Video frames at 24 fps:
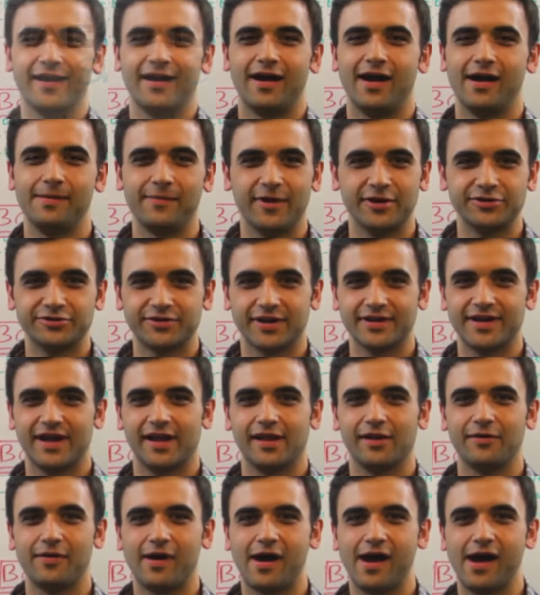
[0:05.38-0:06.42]
I'm Andrew
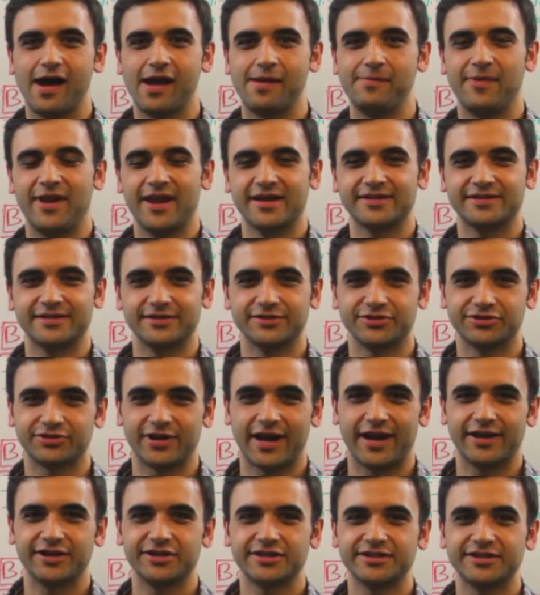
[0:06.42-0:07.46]
Agnello. I'm an SEO
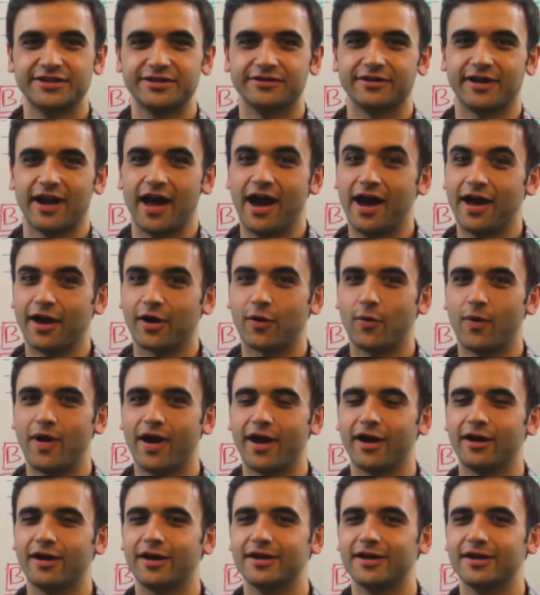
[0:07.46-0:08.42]
strategist here at iAcquire,